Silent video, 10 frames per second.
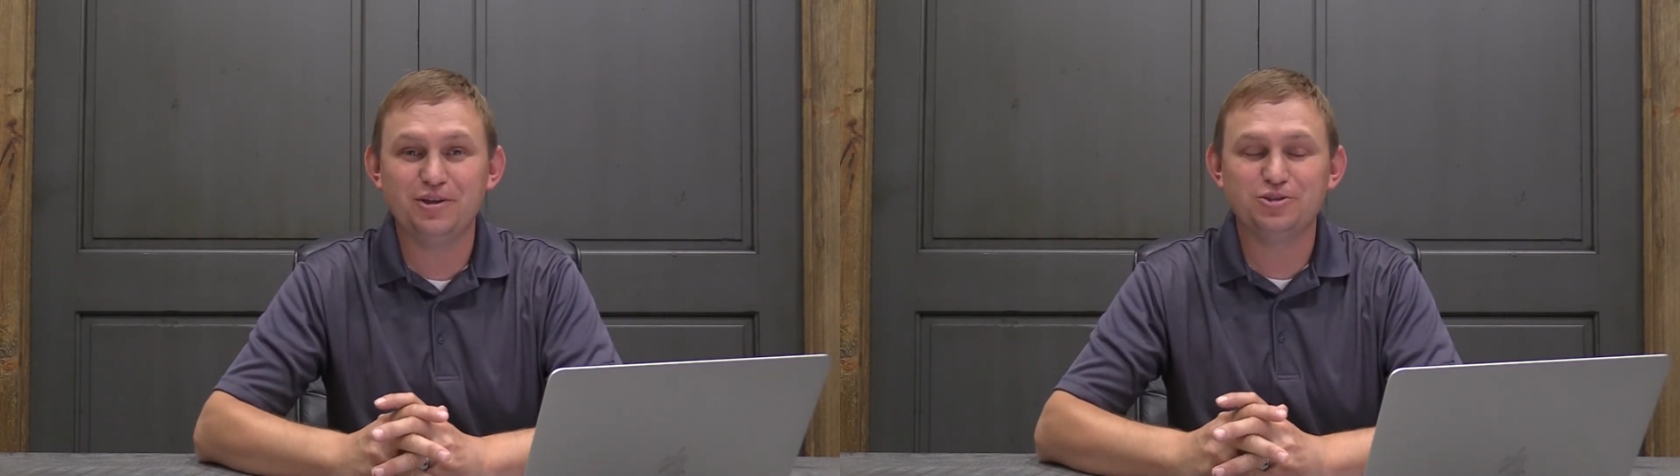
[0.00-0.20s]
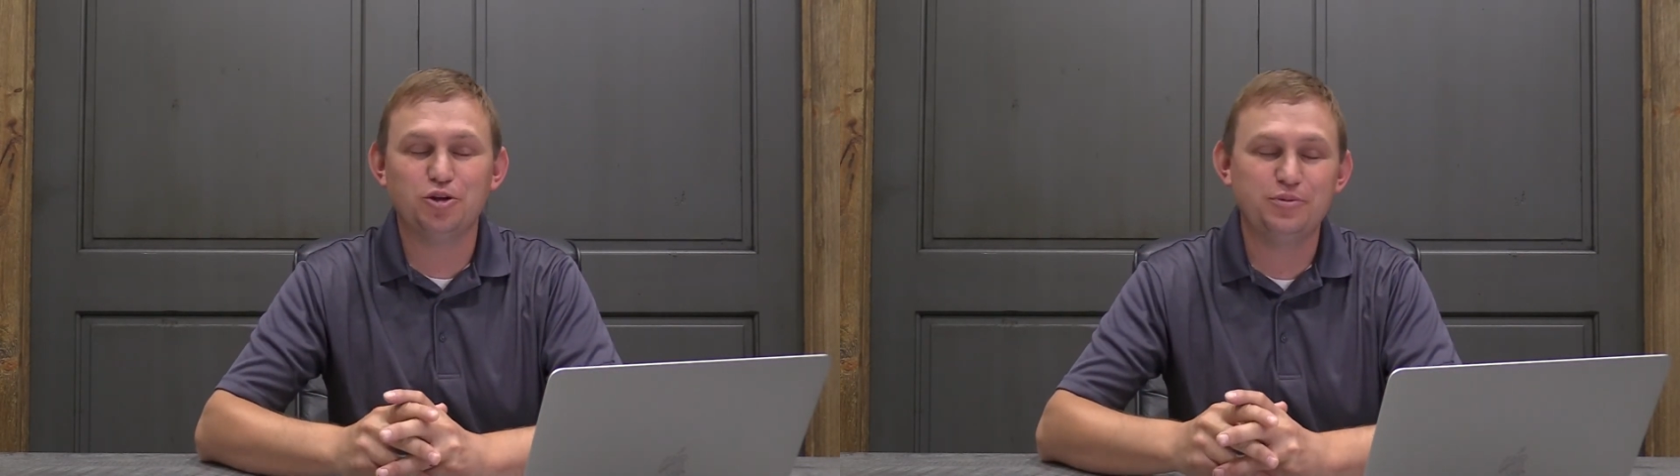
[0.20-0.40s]

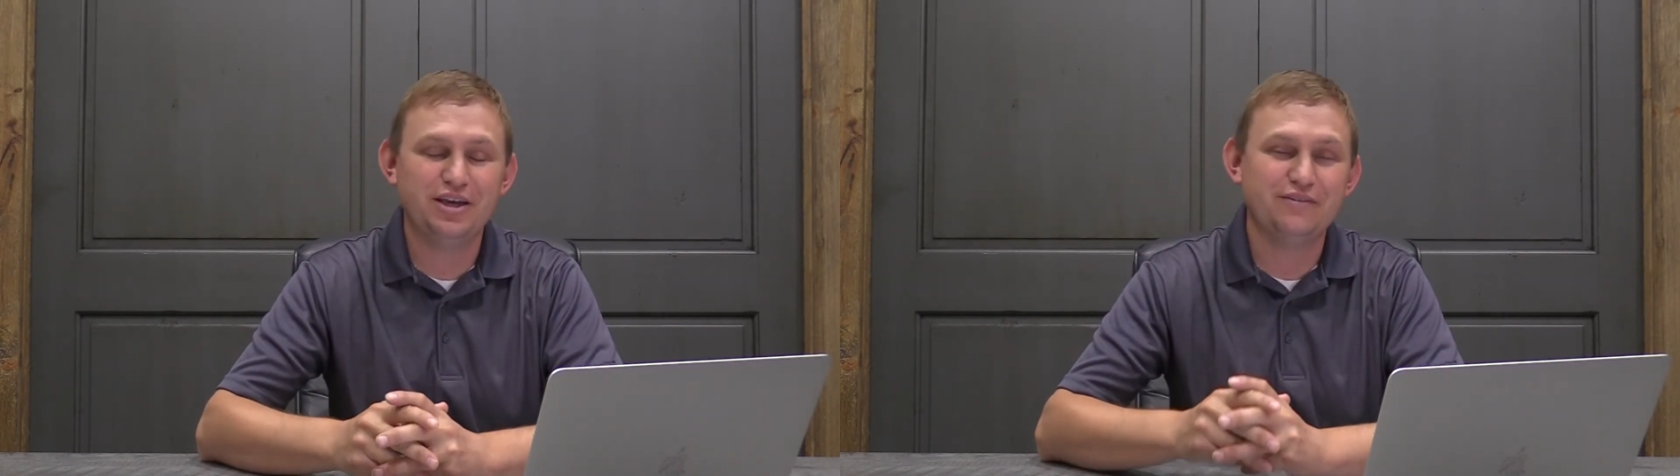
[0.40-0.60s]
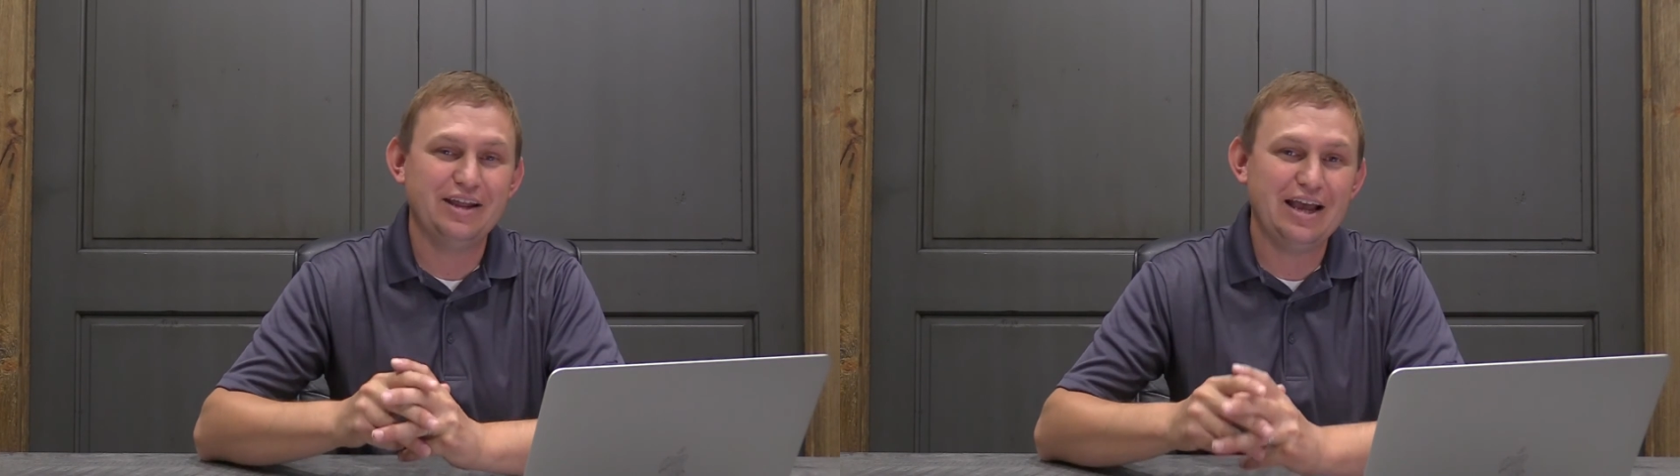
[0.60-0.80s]
So I hope you
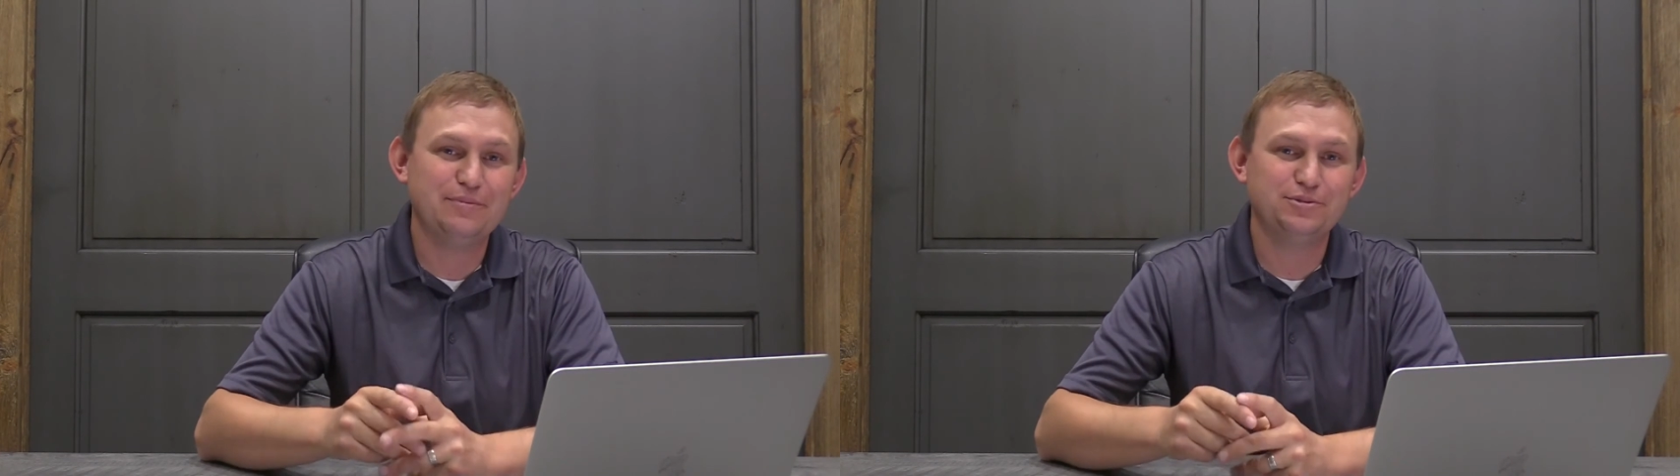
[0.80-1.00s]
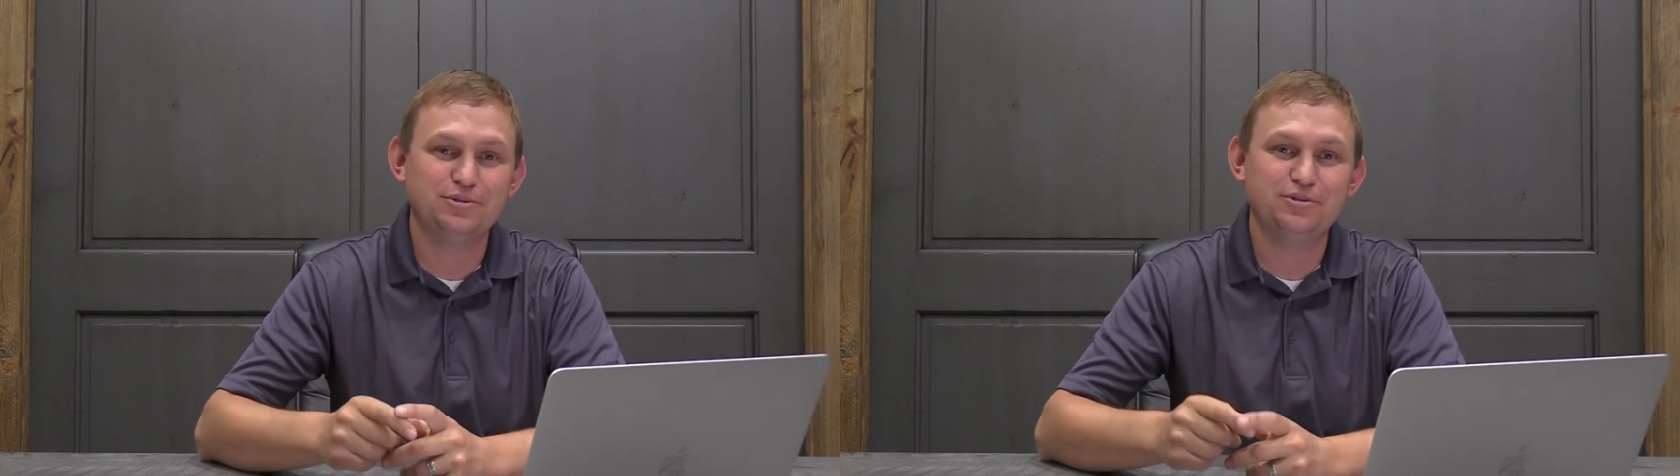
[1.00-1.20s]
have an
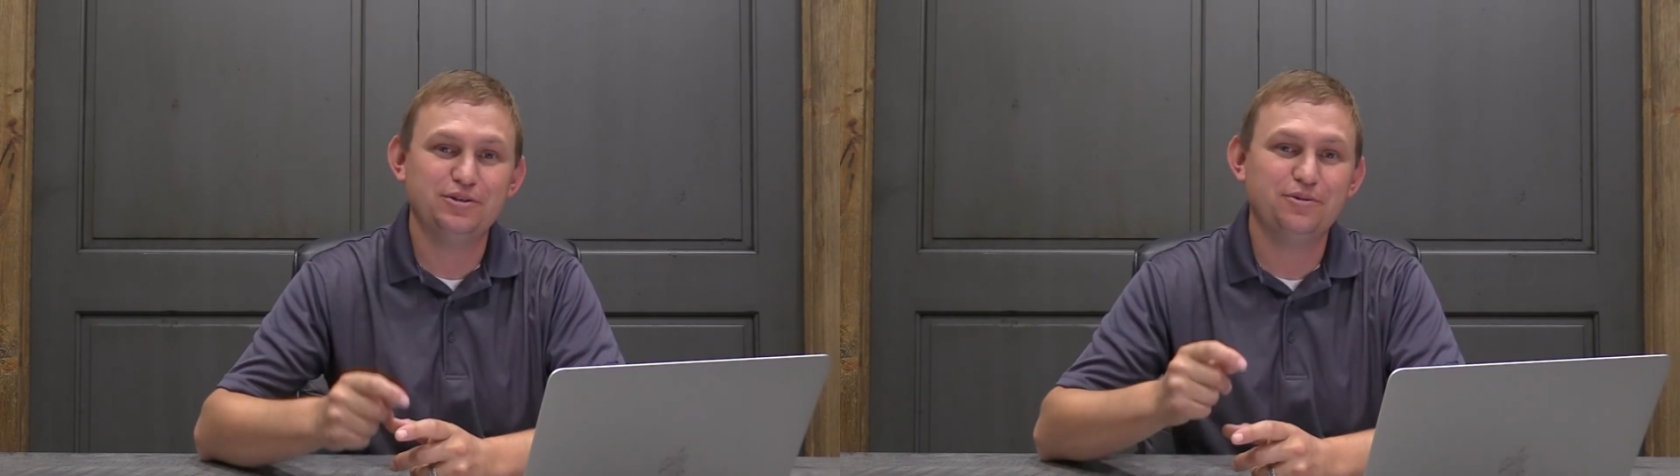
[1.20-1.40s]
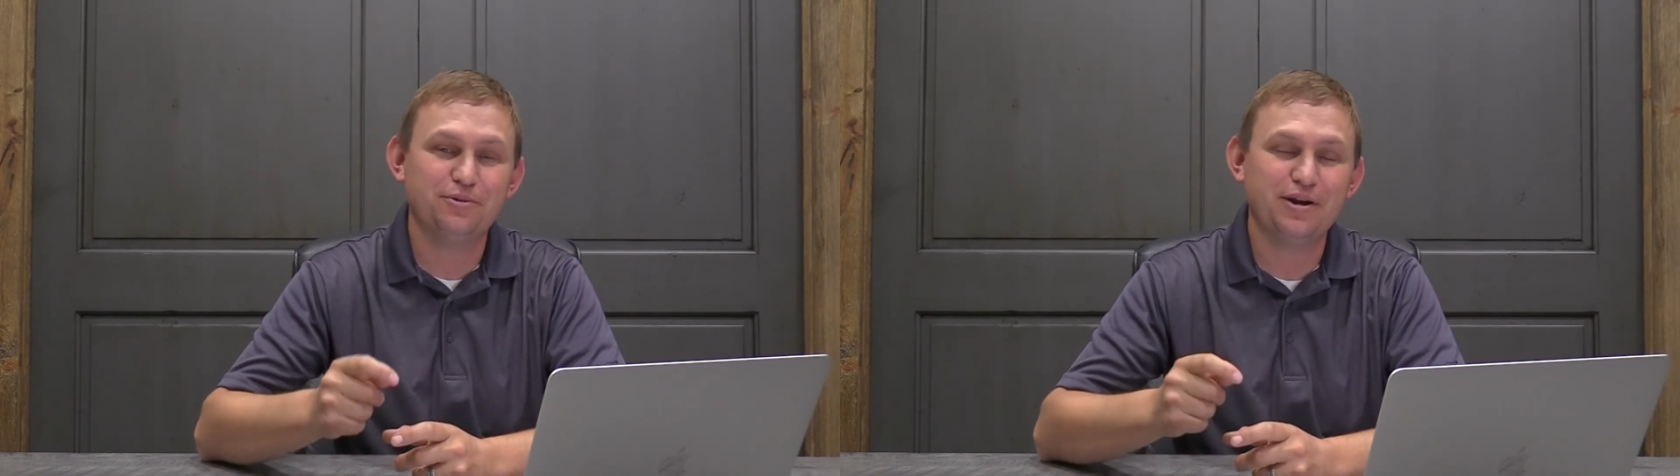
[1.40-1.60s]
absolutely
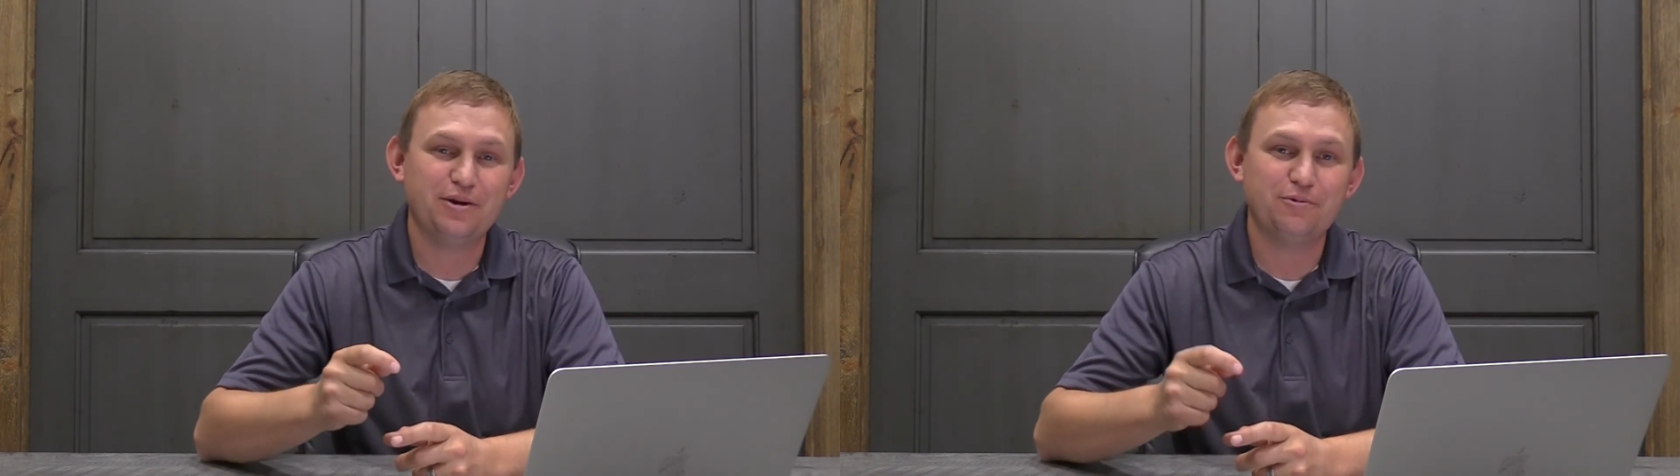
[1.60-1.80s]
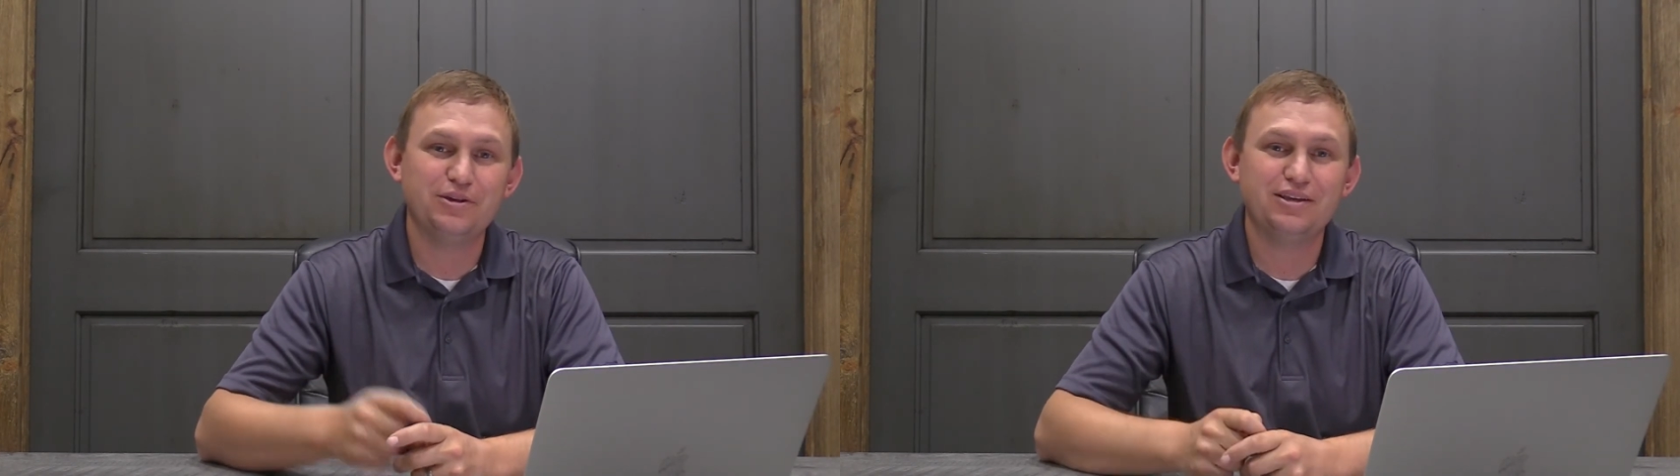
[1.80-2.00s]

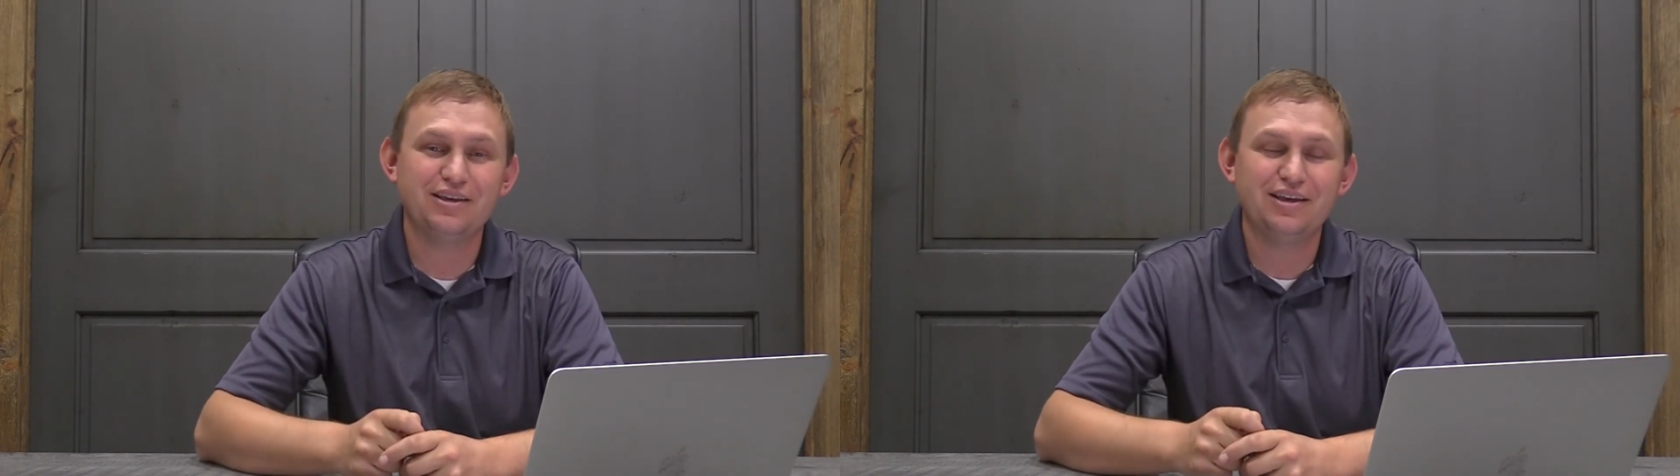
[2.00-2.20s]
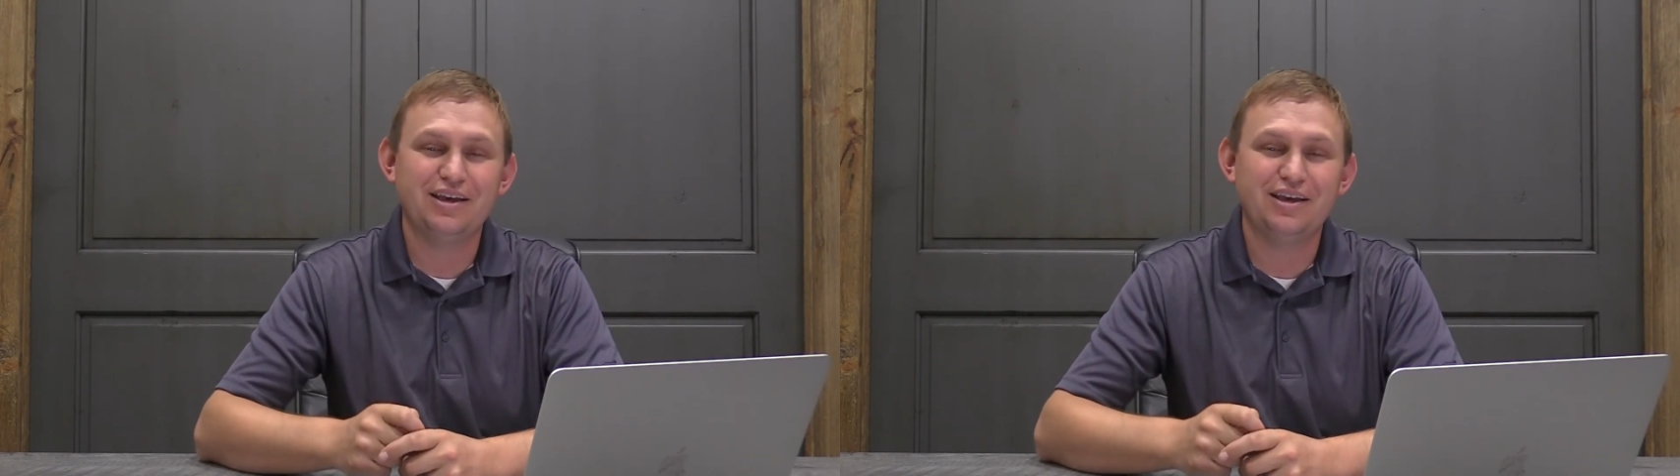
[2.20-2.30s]
great week,